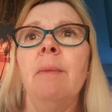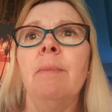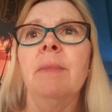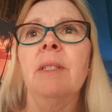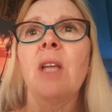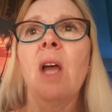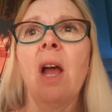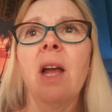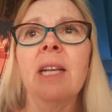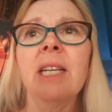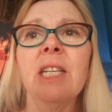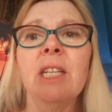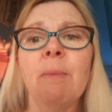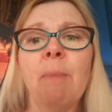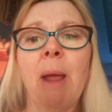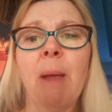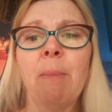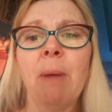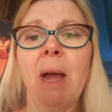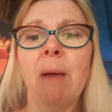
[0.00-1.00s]
talking to
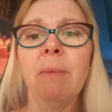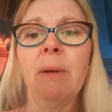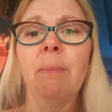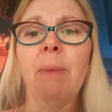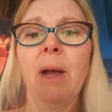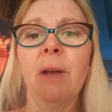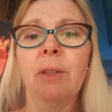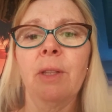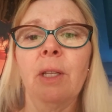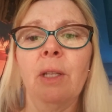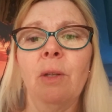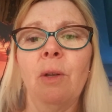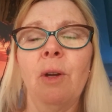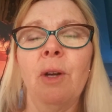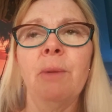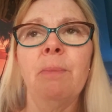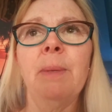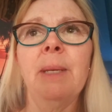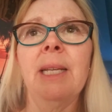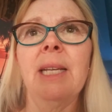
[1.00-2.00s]
my mom about the
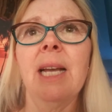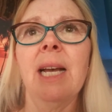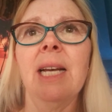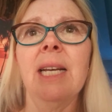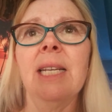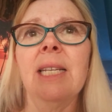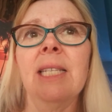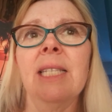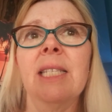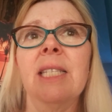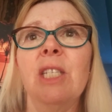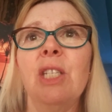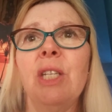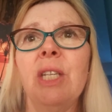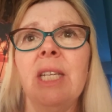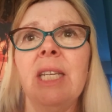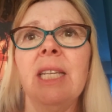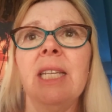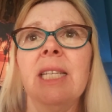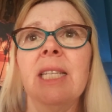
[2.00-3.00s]
Lord, because
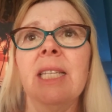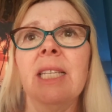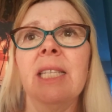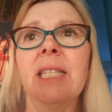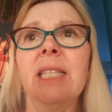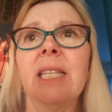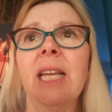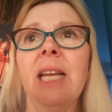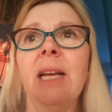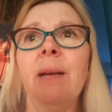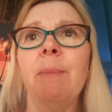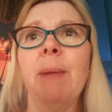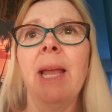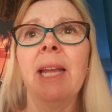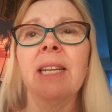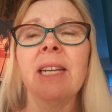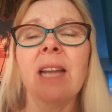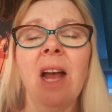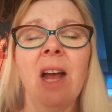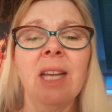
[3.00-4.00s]
she is
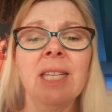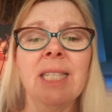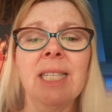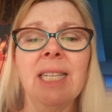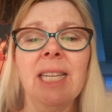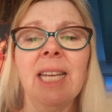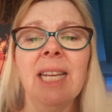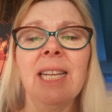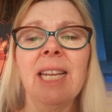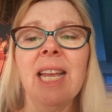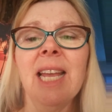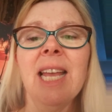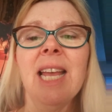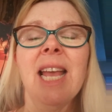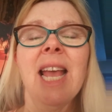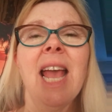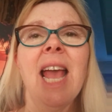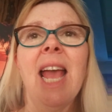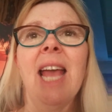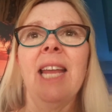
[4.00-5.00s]
agnostic,
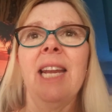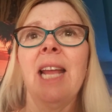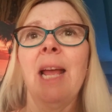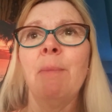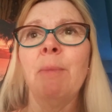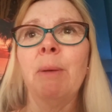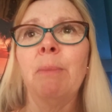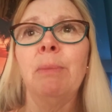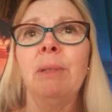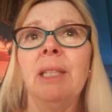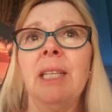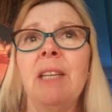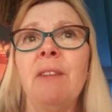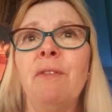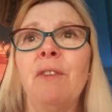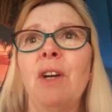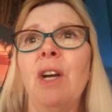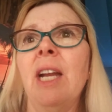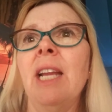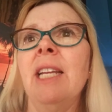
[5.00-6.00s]
and I'm a
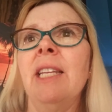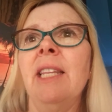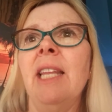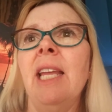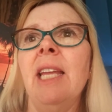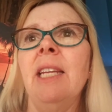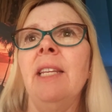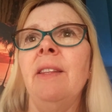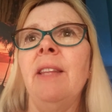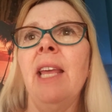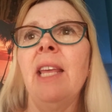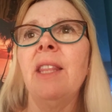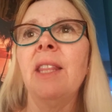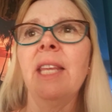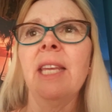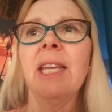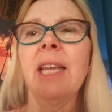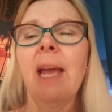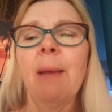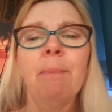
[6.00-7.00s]
believer, and they
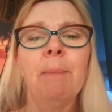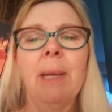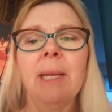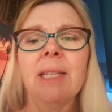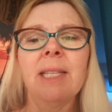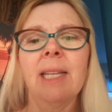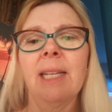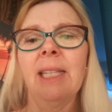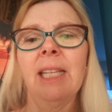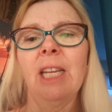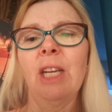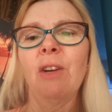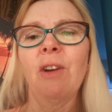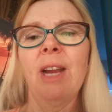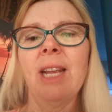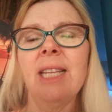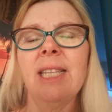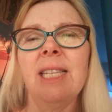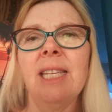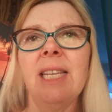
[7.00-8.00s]
think I'm basically
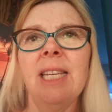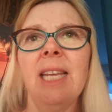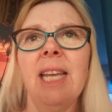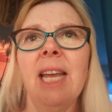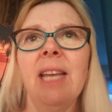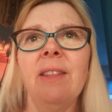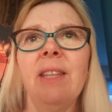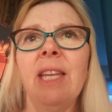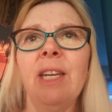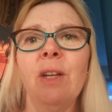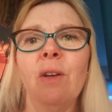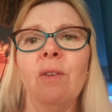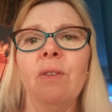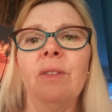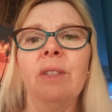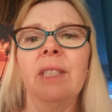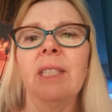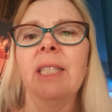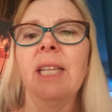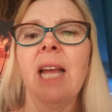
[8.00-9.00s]
crazy, and they
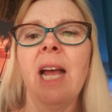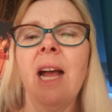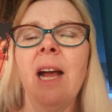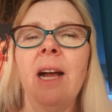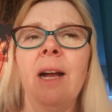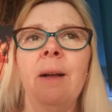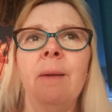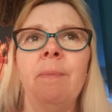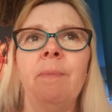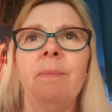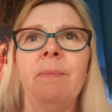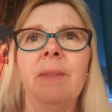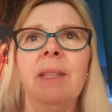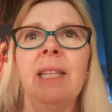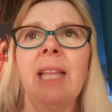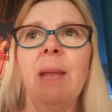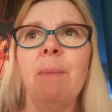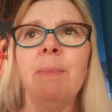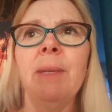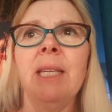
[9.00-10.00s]
don't
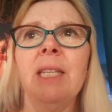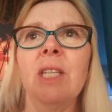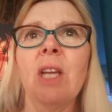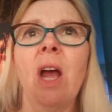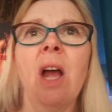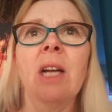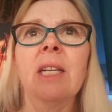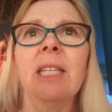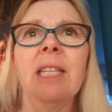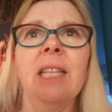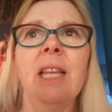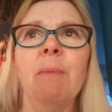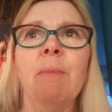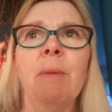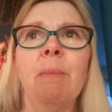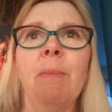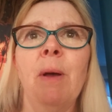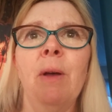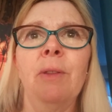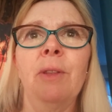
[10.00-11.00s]
let me talk to them
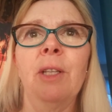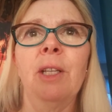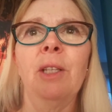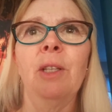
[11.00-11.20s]
about the